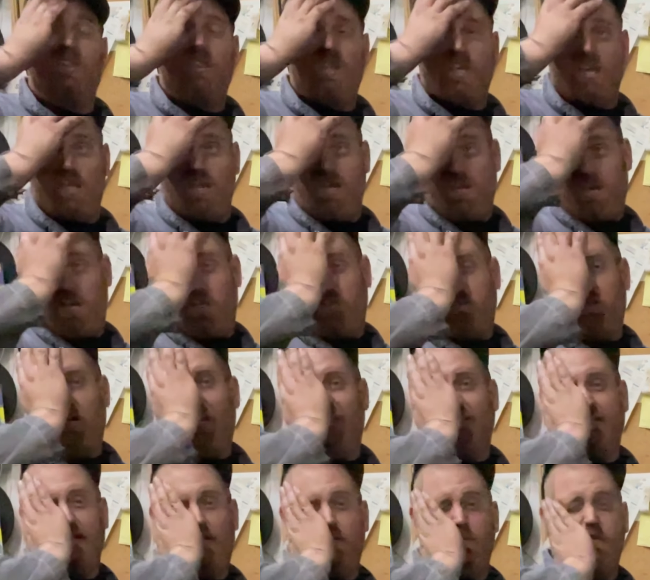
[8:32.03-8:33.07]
the
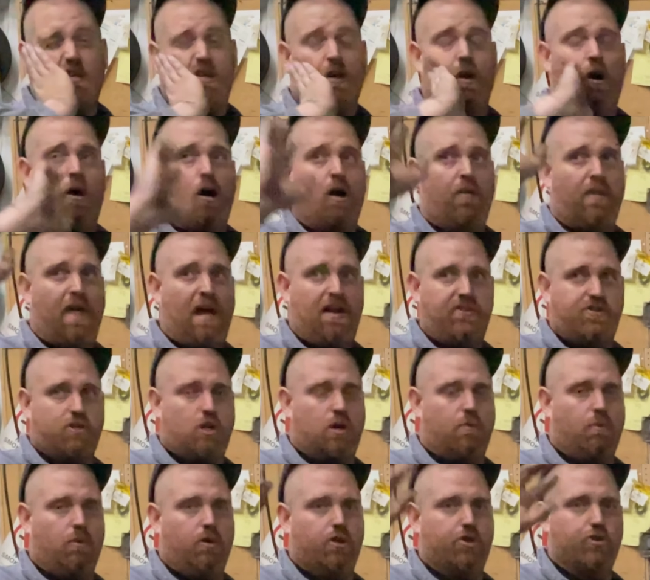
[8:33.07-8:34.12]
exhaust housing on that
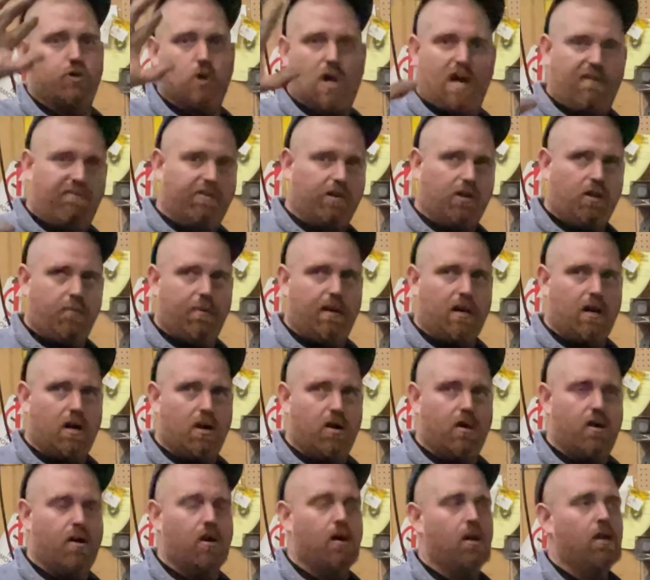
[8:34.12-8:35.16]
turbo to drive it a little bit
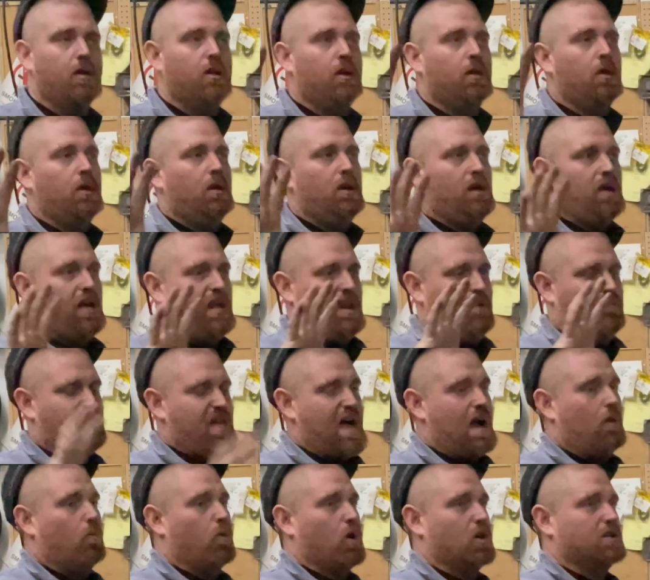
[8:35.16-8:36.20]
harder. And if
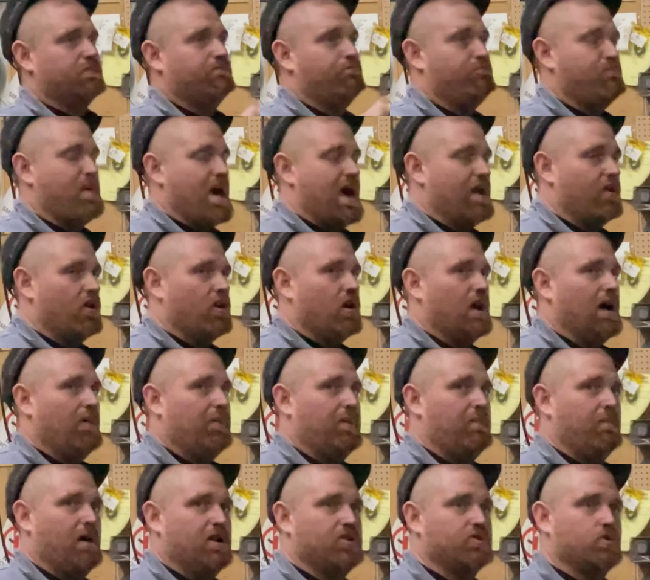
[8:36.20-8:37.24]
that works better, I would
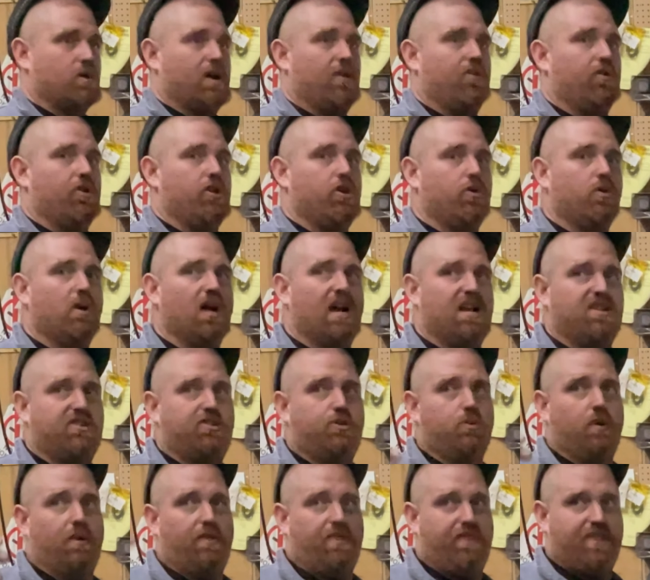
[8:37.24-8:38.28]
much rather you guys
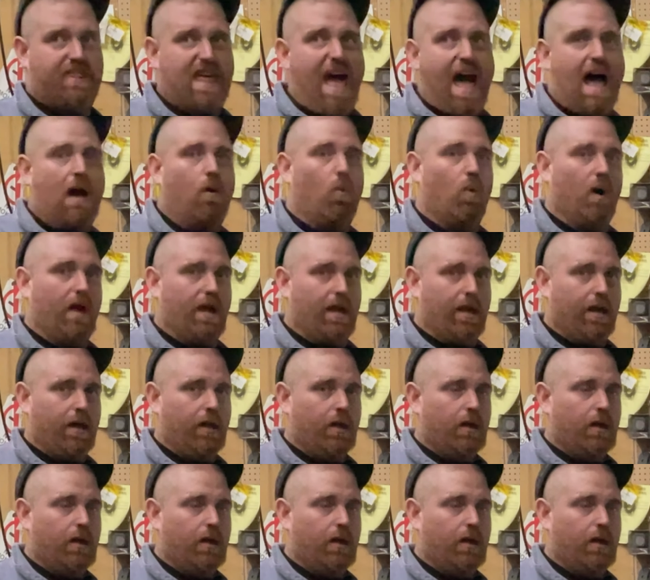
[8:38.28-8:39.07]
do it that way.